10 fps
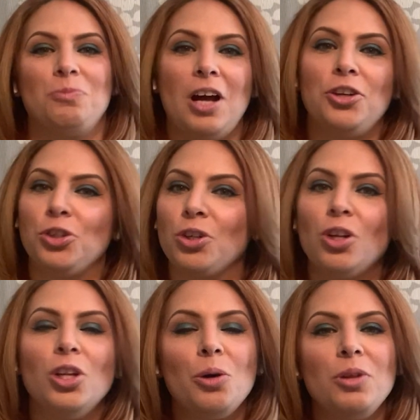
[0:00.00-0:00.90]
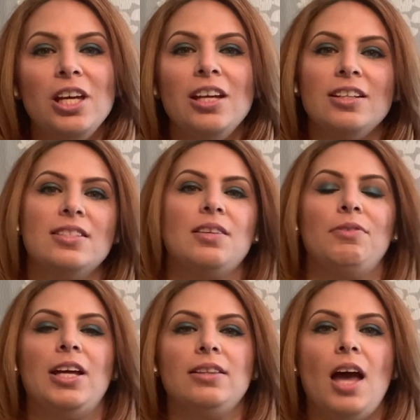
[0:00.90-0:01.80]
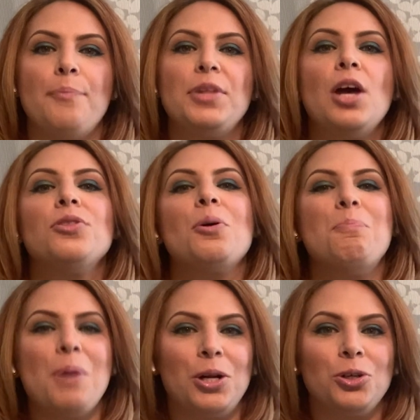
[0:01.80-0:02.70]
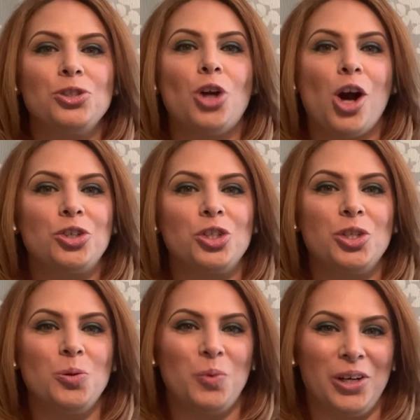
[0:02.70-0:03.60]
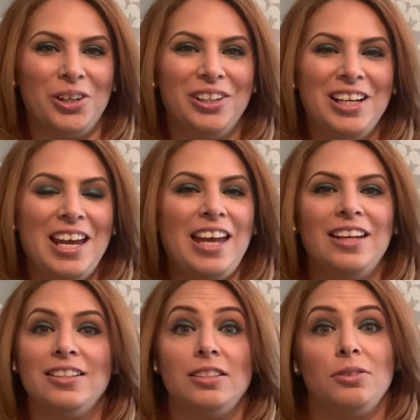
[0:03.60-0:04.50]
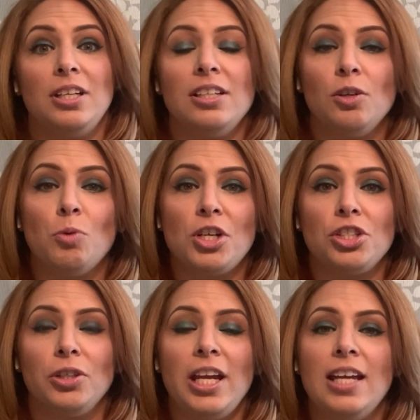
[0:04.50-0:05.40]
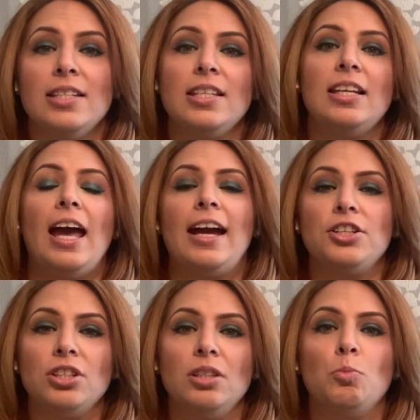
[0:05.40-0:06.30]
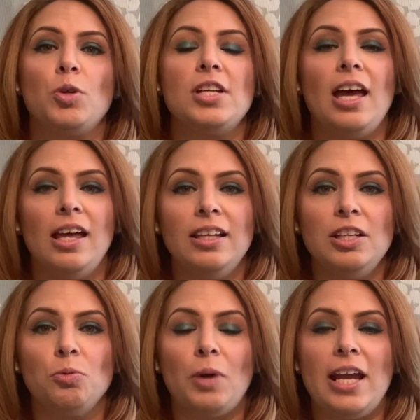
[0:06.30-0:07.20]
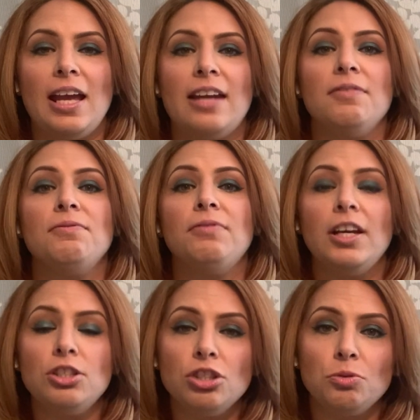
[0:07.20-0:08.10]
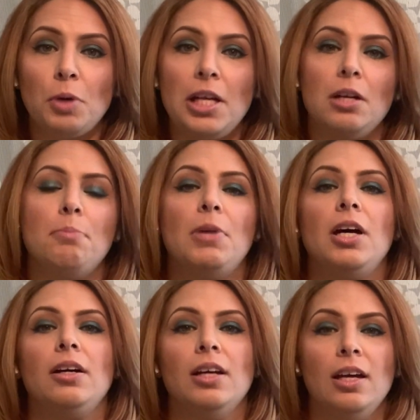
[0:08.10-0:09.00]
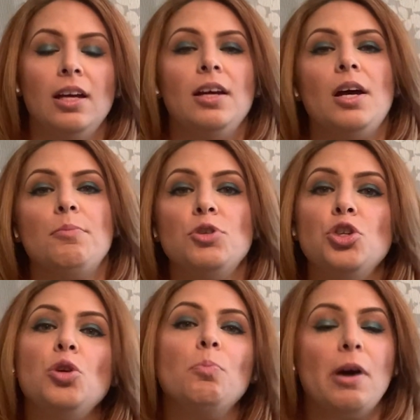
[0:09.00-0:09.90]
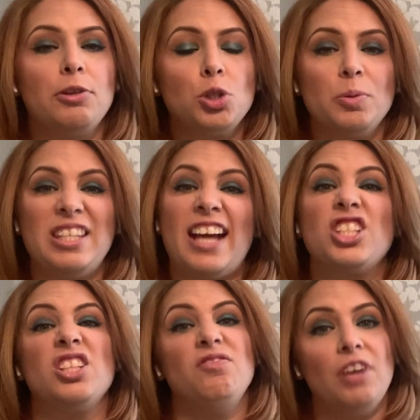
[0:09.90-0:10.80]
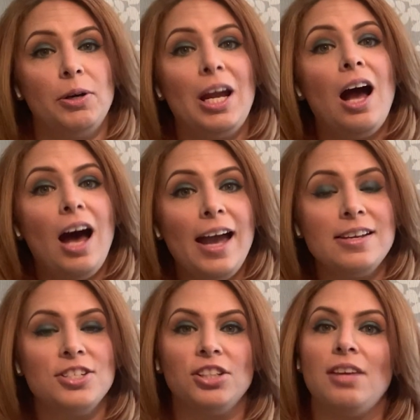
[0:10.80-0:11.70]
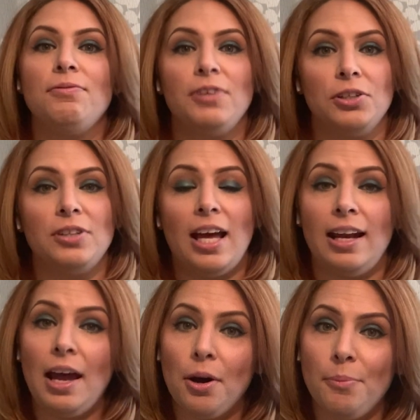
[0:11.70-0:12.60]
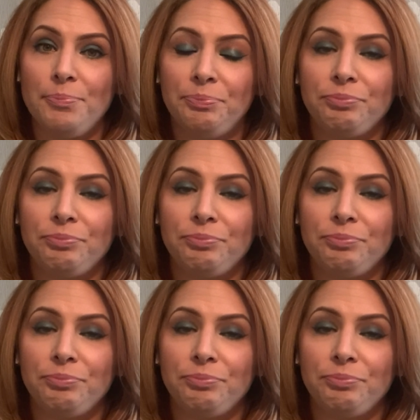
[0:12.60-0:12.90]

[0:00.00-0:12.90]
on your clothing and stuff like that, the better doctor you were. And so they didn't wash their hands. And actually the mortality rate and infection rate among new mothers was actually very high until they figured that out.